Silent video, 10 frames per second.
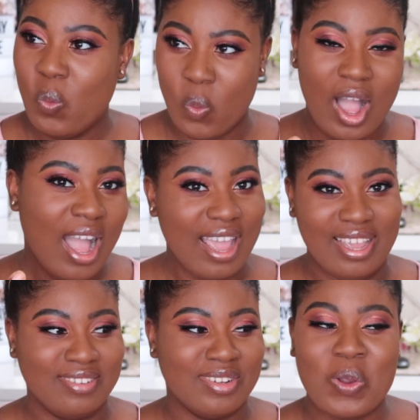Why?
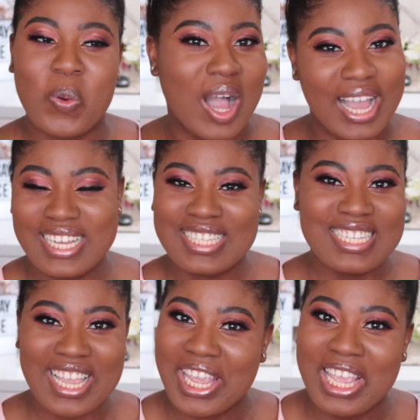Why is
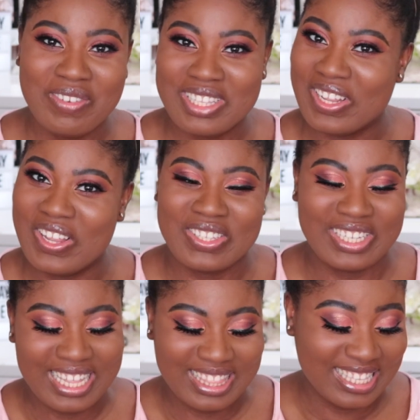it taking me so long to
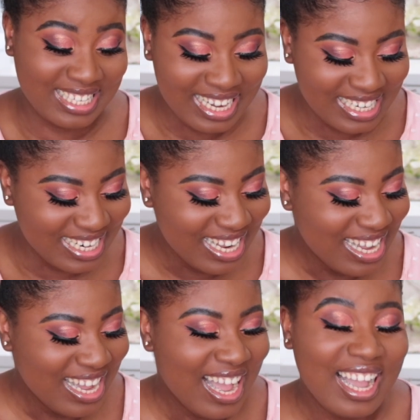get this done?
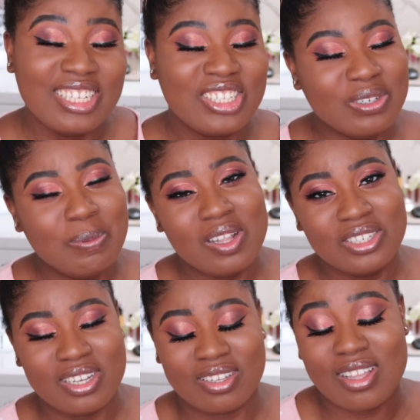I do
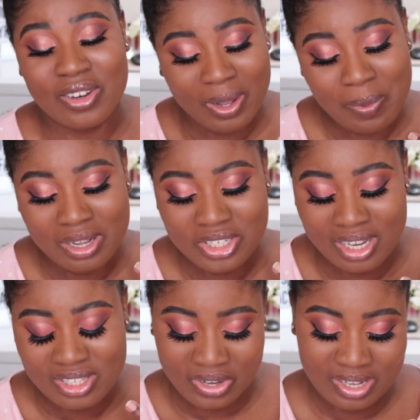apologize, guys. I know I
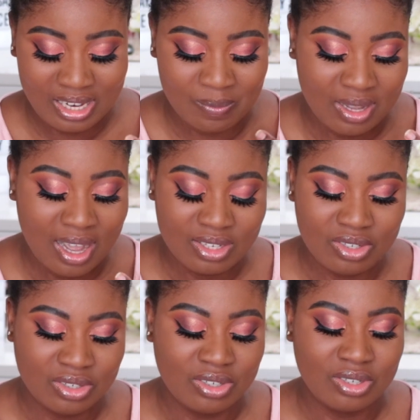apologized earlier, but I
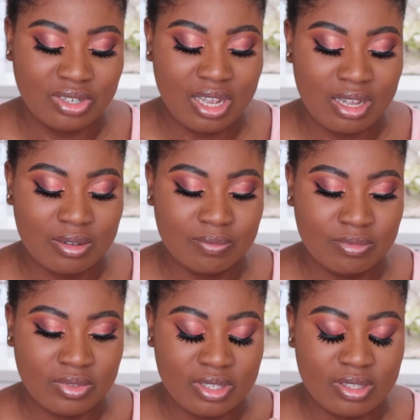do
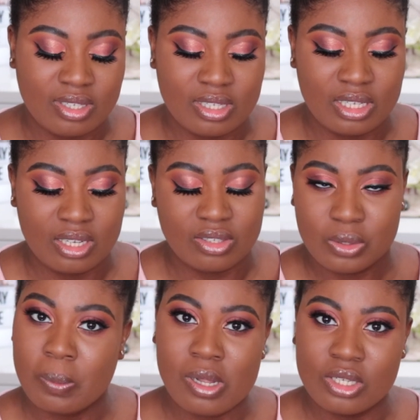sincerely
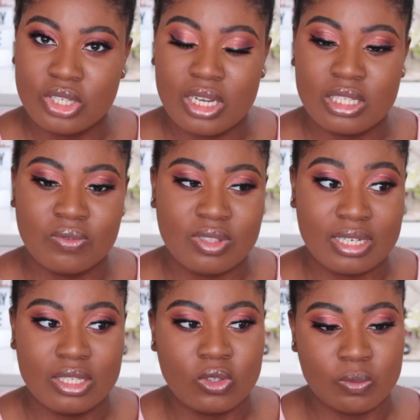do apologize
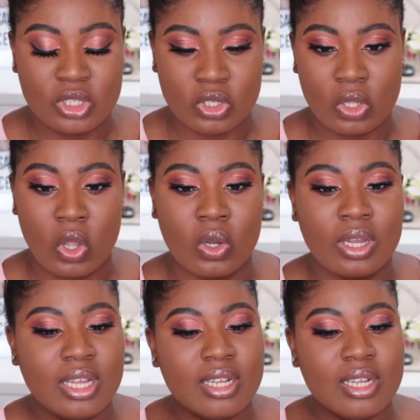that it took me so long